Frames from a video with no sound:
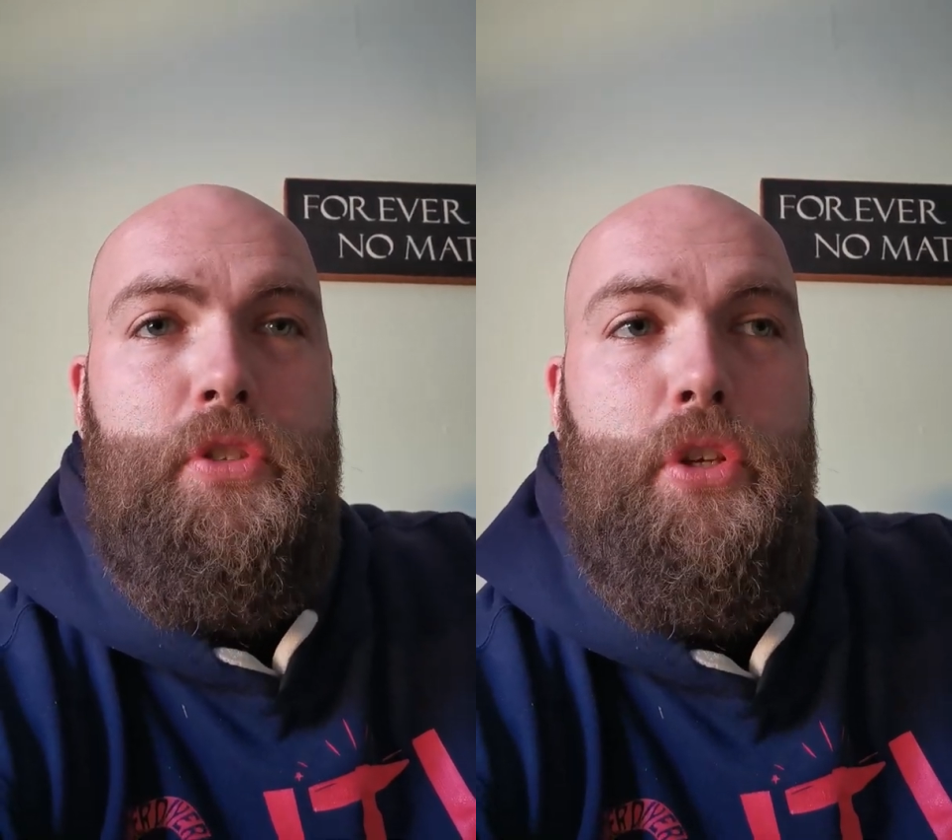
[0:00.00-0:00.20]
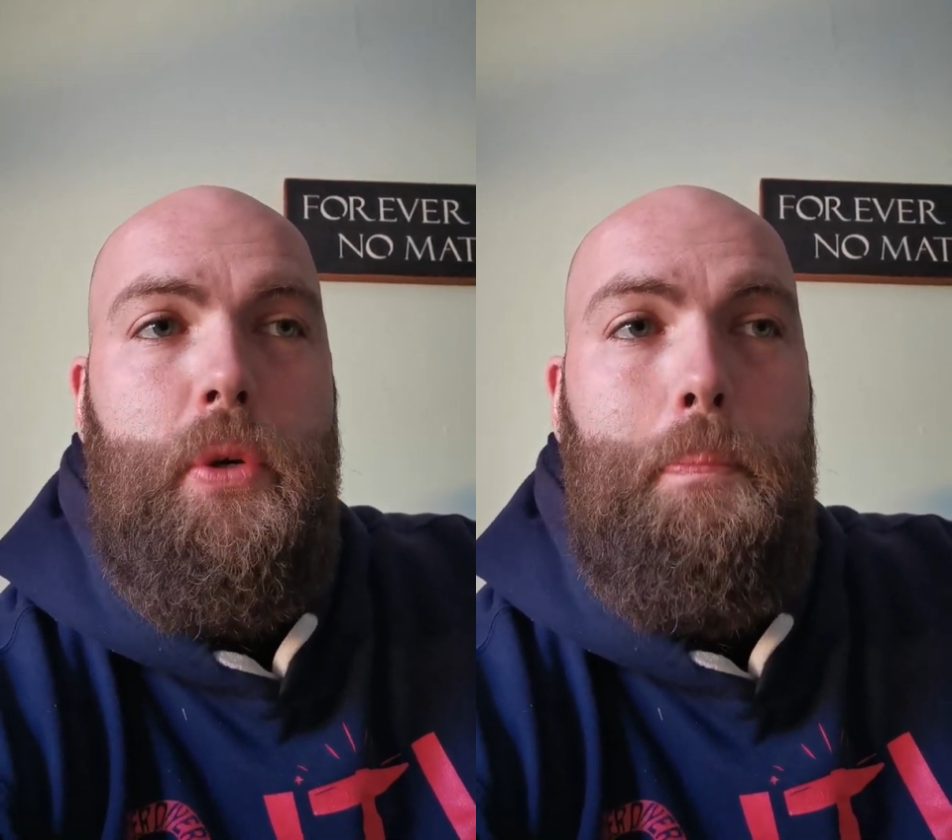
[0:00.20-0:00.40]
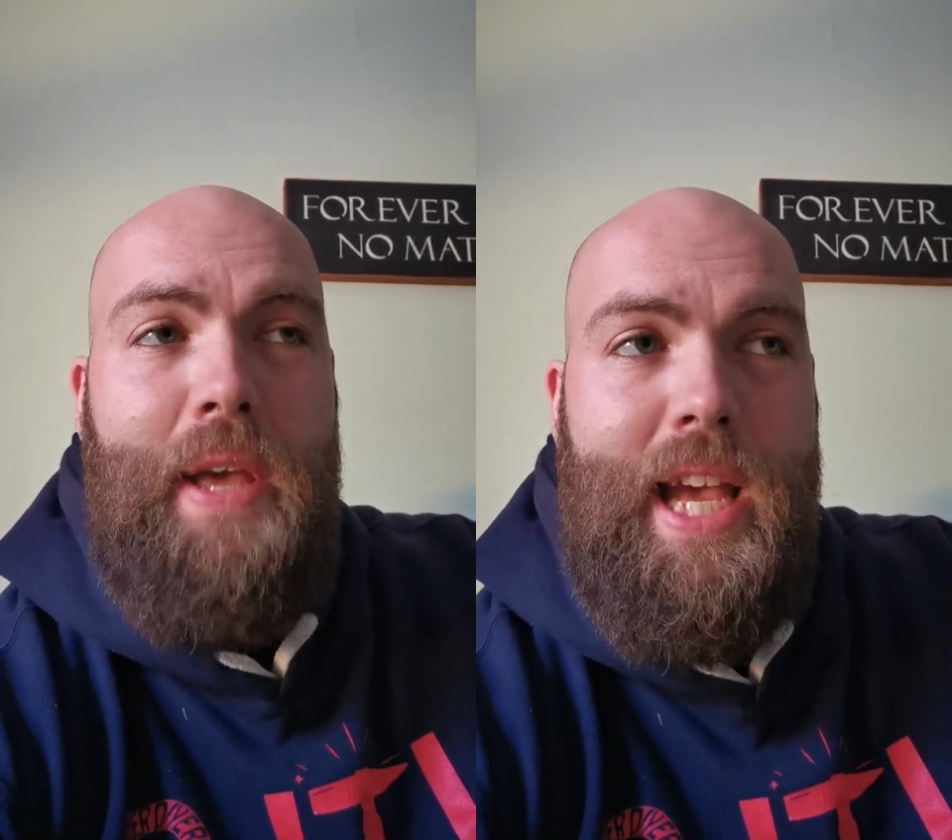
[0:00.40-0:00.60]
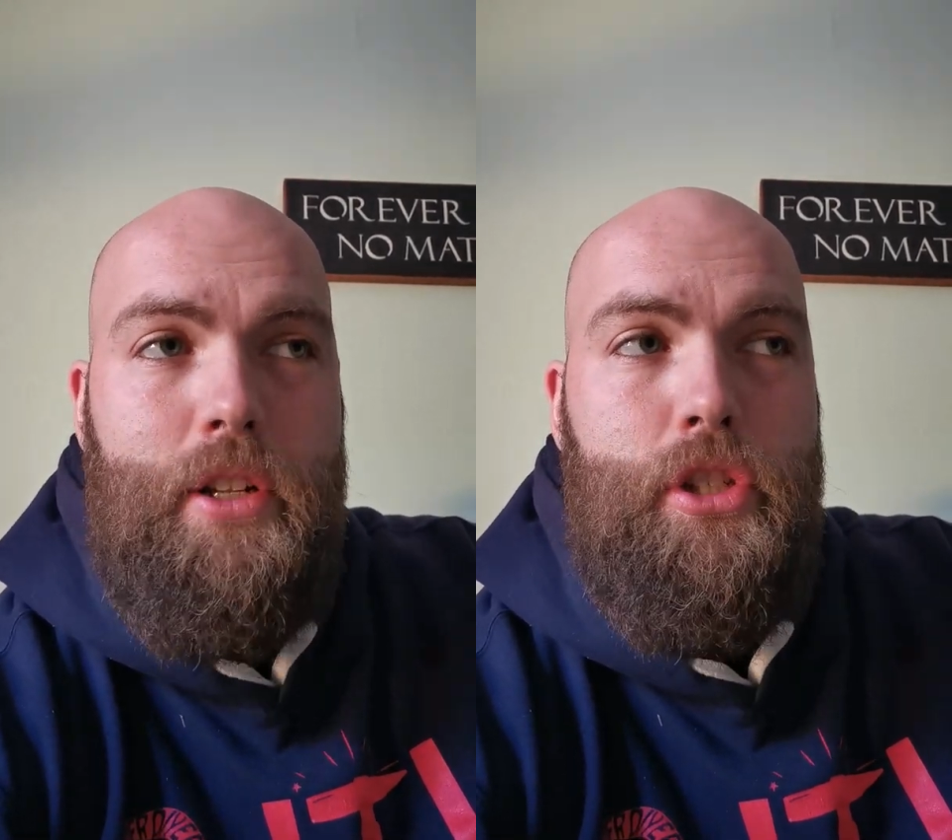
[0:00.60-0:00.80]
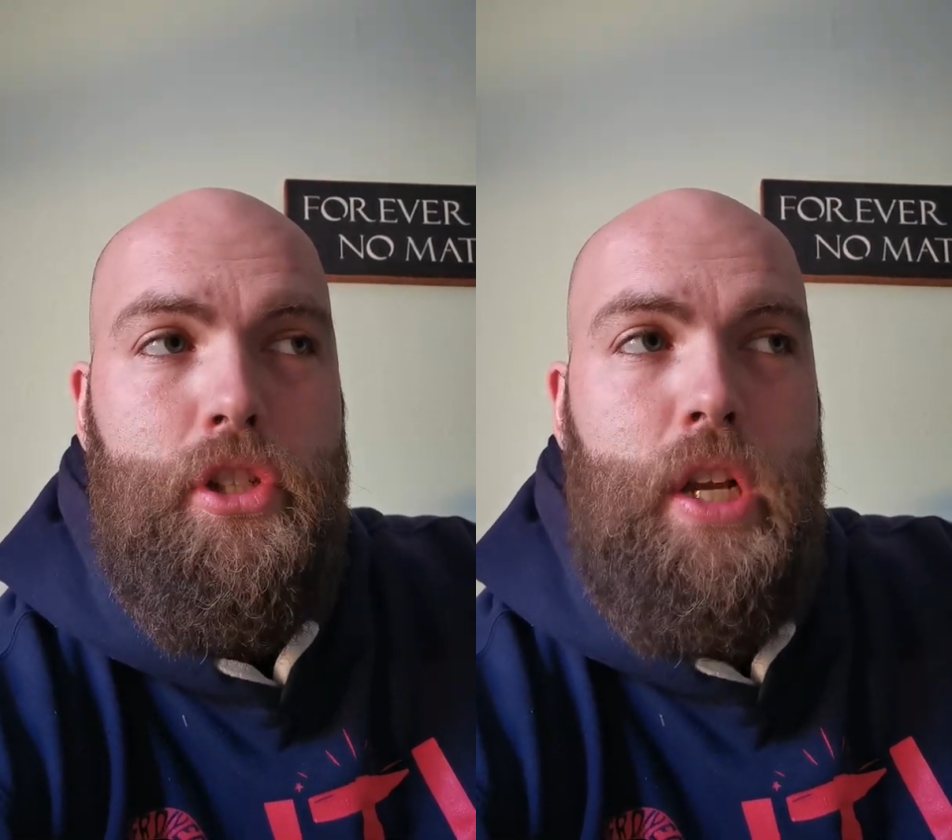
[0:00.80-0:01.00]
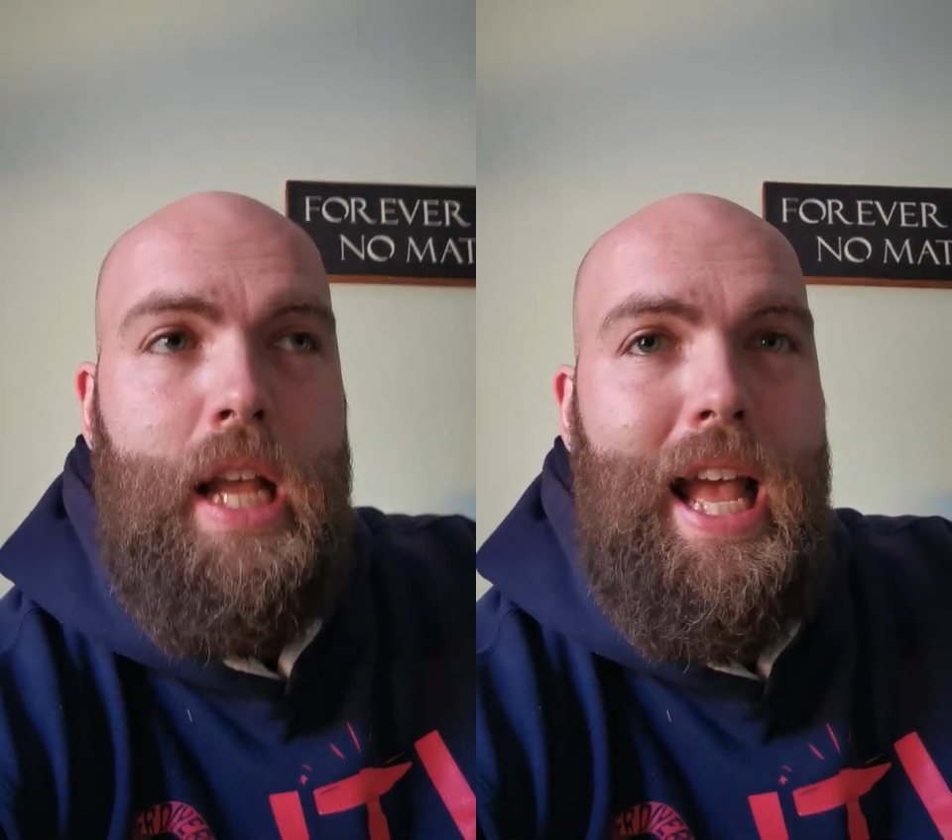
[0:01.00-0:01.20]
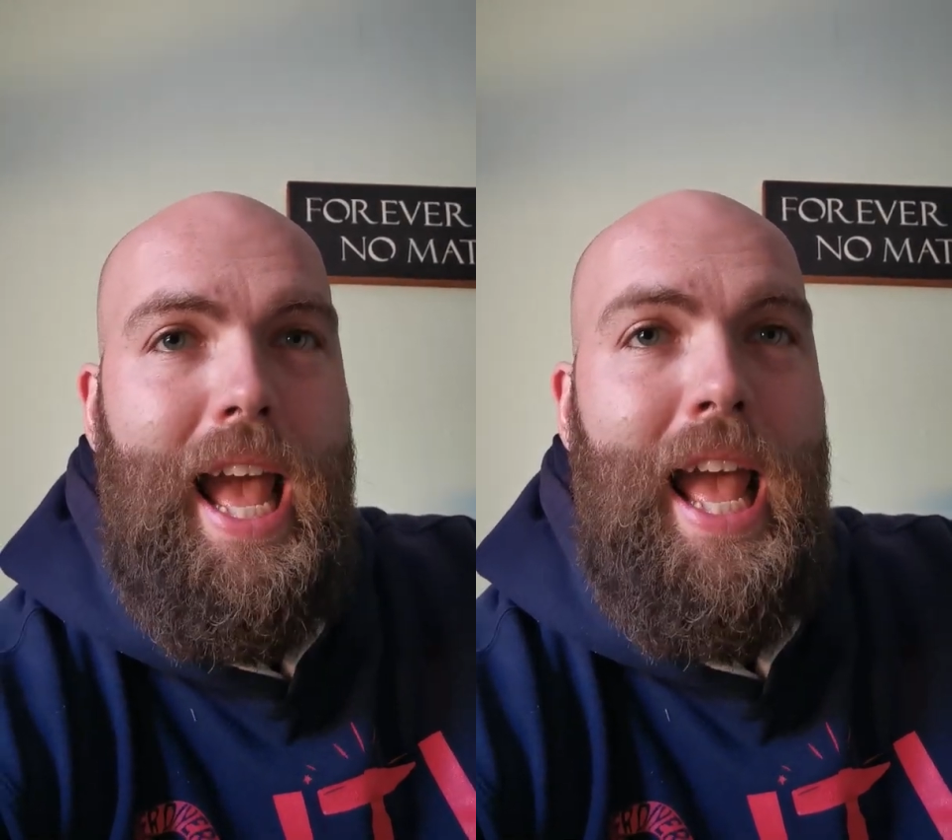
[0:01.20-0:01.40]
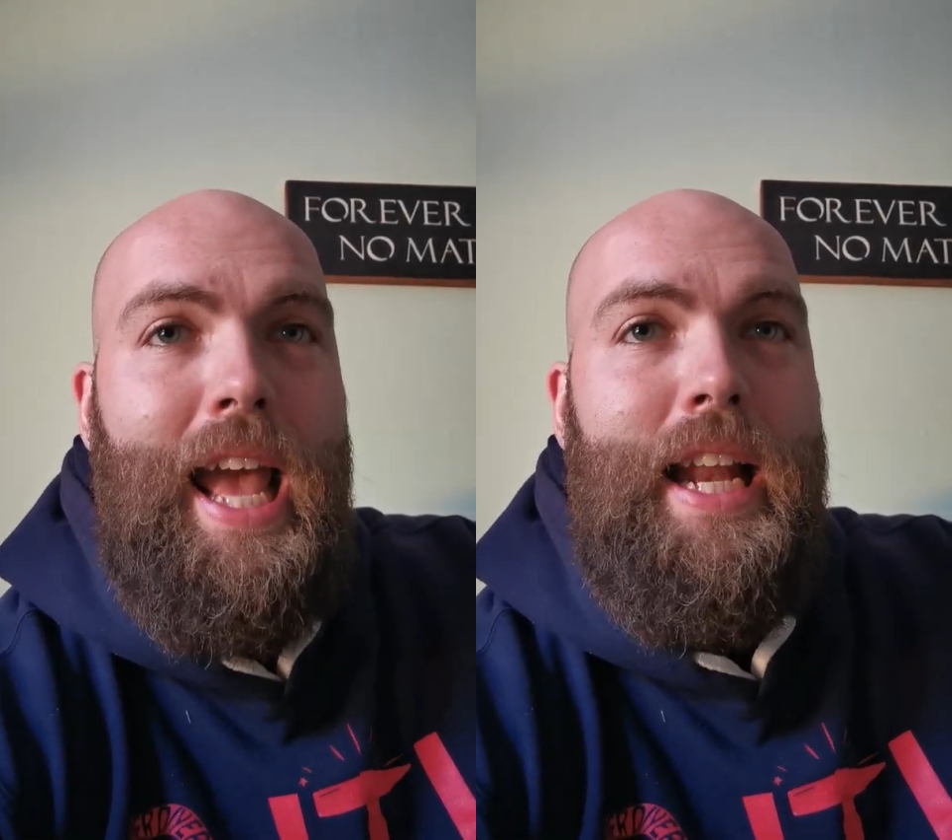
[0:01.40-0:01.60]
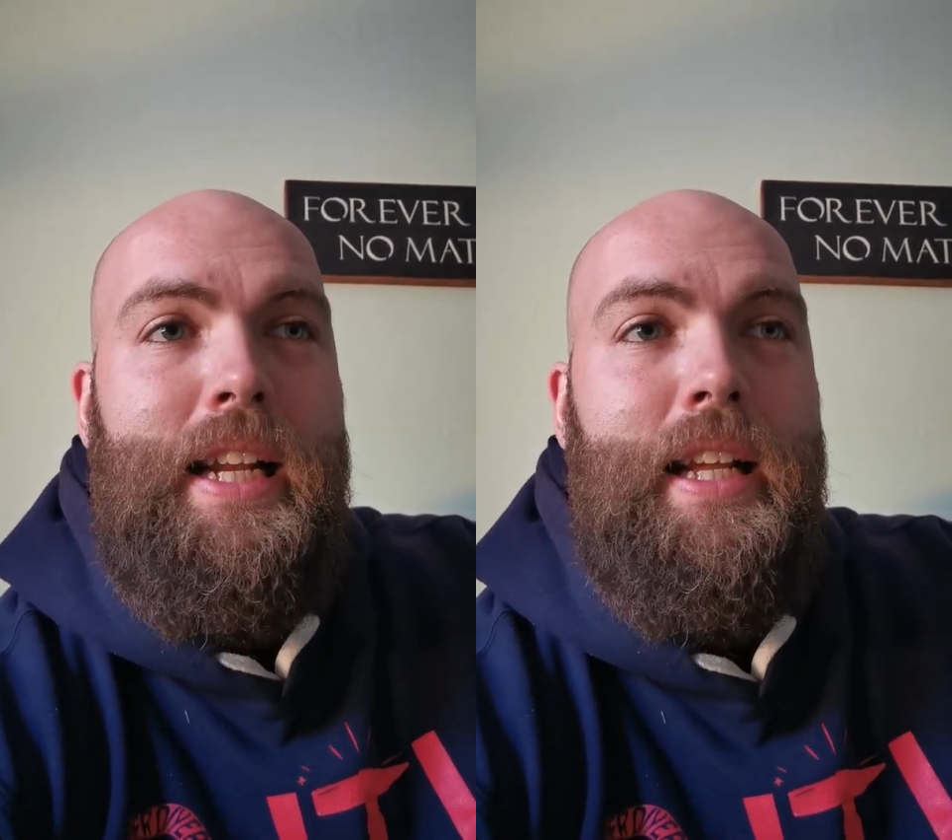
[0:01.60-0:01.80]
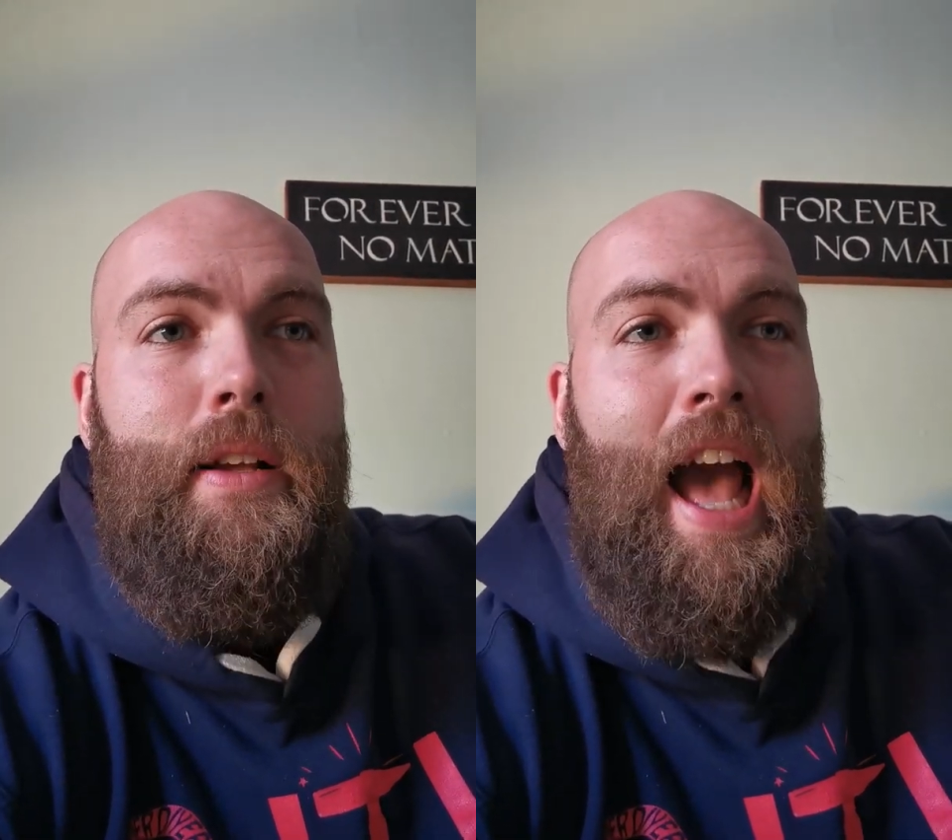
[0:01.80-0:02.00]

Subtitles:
to pitch and